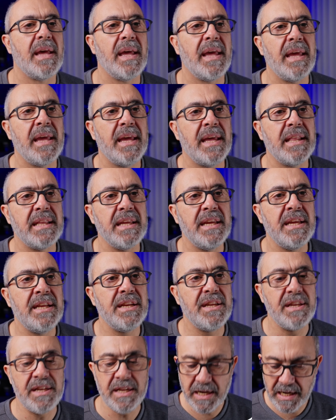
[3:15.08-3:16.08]
And in
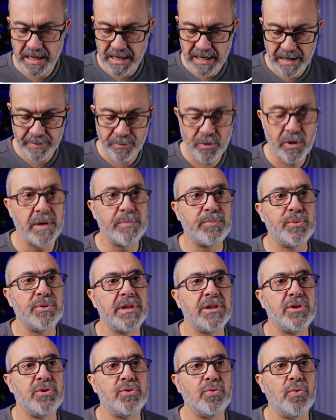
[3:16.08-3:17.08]
here, I'm gonna put
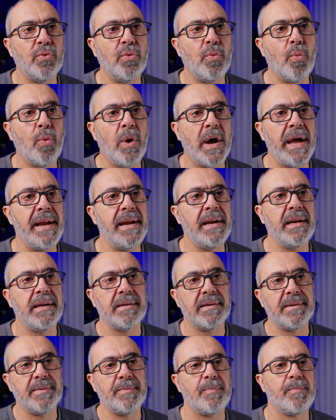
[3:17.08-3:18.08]
it to 1.
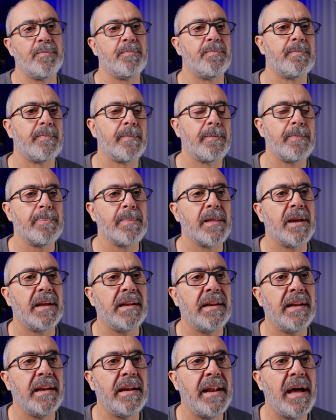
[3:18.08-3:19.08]

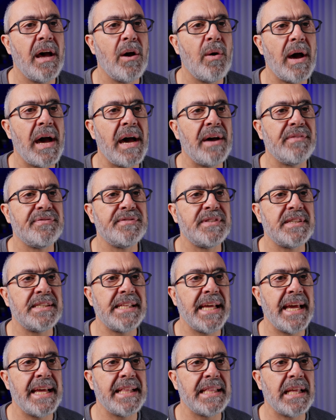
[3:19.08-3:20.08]
Now, after
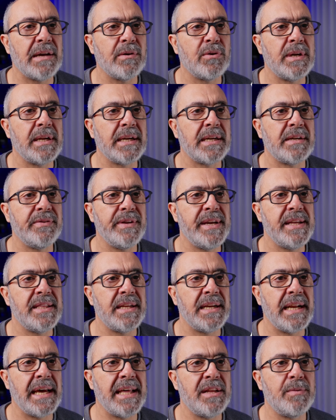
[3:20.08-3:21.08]
that, I'm gonna create
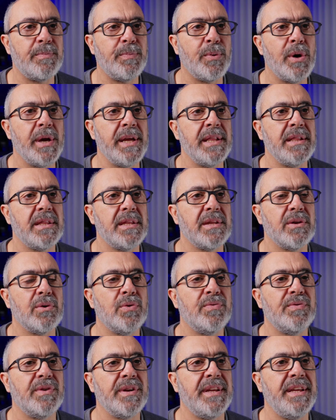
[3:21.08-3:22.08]
another point
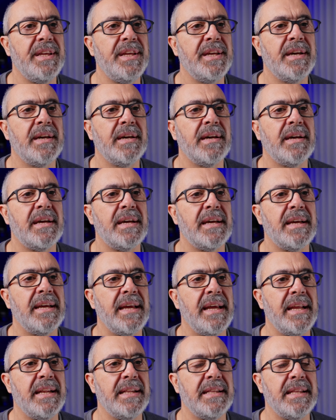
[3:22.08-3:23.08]
over here,
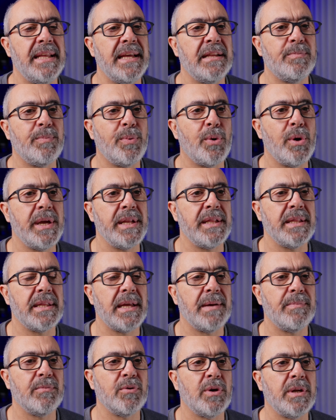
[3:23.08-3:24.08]
and that point,
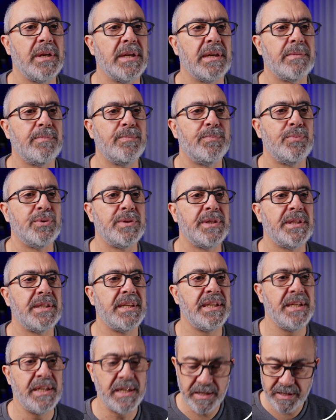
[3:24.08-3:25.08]
I'm gonna put it
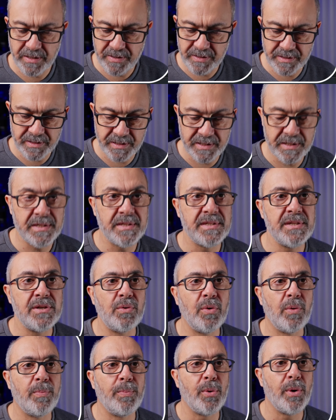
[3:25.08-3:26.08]
here,
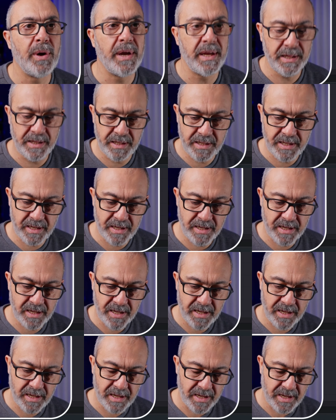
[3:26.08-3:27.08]

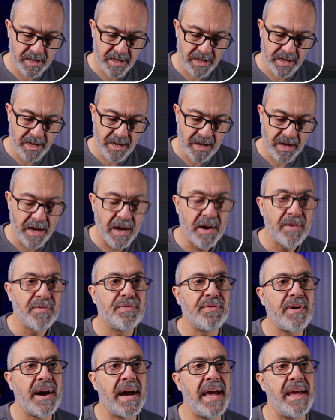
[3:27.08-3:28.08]

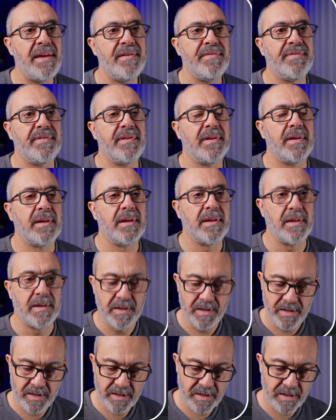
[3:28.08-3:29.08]

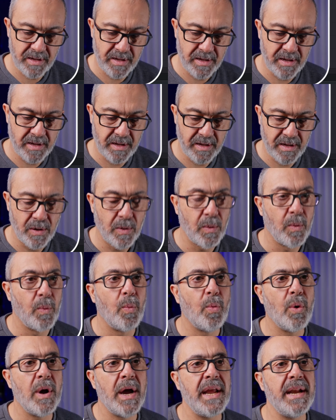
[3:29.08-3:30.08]

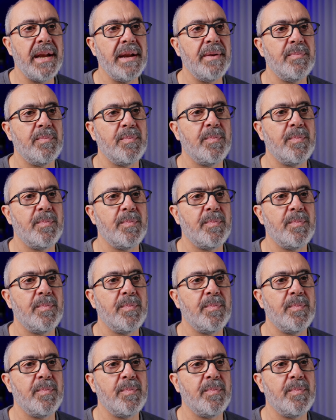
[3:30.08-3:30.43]
0.51.